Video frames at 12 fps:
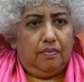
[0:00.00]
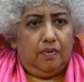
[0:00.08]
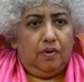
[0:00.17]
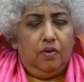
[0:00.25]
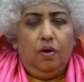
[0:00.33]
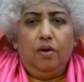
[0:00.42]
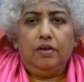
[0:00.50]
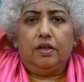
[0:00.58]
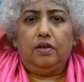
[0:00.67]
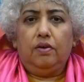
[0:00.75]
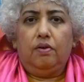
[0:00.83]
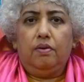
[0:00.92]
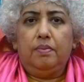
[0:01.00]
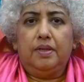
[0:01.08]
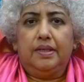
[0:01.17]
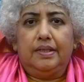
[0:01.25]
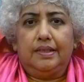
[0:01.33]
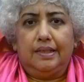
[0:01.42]

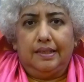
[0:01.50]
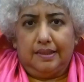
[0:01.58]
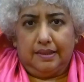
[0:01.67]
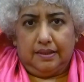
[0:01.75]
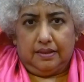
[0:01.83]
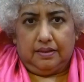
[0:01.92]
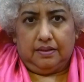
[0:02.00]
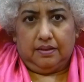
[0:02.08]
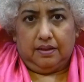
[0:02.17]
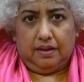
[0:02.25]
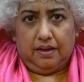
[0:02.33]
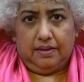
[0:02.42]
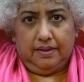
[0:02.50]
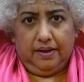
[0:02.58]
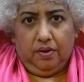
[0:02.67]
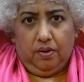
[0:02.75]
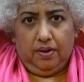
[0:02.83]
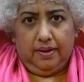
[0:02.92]
non-curable diseases, as
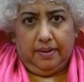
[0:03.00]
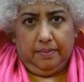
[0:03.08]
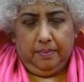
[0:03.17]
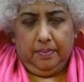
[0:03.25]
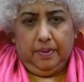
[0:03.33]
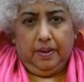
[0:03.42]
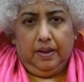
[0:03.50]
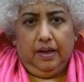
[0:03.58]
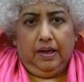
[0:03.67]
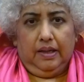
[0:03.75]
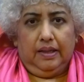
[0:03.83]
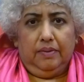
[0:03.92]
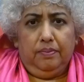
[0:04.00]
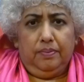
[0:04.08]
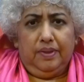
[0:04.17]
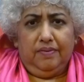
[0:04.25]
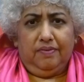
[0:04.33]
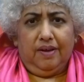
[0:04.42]
I call them.
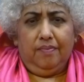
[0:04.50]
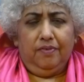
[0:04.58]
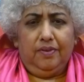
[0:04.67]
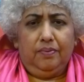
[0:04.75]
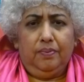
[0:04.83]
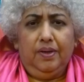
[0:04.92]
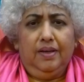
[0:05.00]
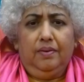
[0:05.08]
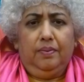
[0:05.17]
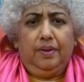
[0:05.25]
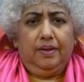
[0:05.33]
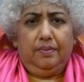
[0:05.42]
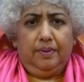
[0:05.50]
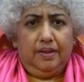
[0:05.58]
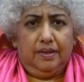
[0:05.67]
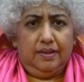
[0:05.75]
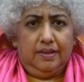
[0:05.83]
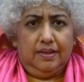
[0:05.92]
They've come with
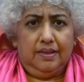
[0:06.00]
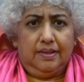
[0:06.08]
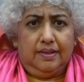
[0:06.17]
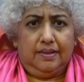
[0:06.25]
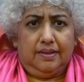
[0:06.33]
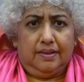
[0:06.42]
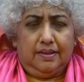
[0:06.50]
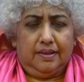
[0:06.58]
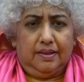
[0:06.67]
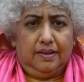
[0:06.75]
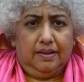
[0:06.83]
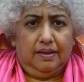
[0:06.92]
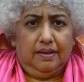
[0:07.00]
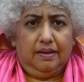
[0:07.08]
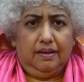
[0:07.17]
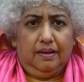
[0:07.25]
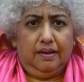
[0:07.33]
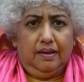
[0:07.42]
weird diseases,
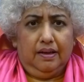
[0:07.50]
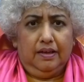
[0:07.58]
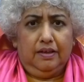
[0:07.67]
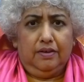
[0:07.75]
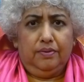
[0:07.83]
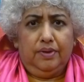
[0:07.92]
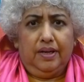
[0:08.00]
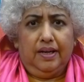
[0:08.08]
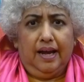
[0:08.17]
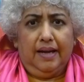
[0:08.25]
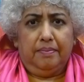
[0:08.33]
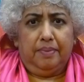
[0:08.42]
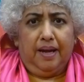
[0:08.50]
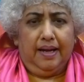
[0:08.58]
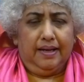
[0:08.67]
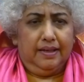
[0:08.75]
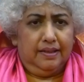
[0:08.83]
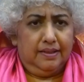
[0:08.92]
including night
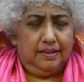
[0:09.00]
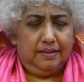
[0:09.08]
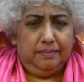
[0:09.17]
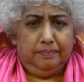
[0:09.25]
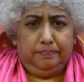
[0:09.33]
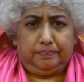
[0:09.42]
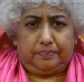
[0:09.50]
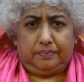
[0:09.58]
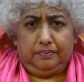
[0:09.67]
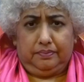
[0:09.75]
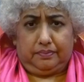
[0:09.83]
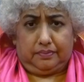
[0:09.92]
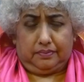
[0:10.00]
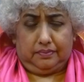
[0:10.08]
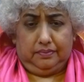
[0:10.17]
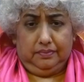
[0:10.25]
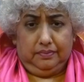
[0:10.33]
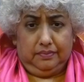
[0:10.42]
blindness.
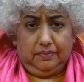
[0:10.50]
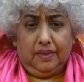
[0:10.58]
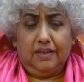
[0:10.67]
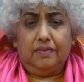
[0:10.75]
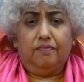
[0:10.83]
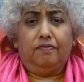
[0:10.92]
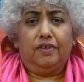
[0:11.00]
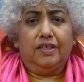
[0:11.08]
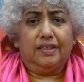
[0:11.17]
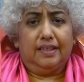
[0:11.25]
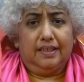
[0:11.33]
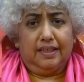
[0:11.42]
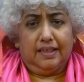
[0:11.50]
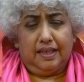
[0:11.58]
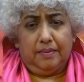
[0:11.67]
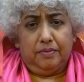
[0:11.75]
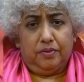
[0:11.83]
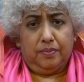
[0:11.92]
That's the first thing that
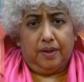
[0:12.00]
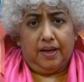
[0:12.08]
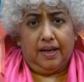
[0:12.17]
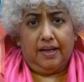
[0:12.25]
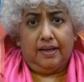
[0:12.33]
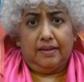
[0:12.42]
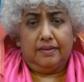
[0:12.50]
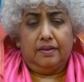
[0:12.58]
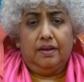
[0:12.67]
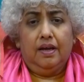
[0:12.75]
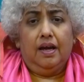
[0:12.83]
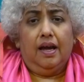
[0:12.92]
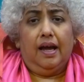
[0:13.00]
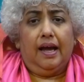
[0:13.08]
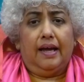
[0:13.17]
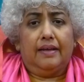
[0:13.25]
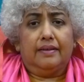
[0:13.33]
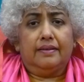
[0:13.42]
came to my head
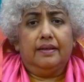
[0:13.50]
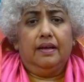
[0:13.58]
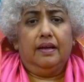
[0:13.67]
as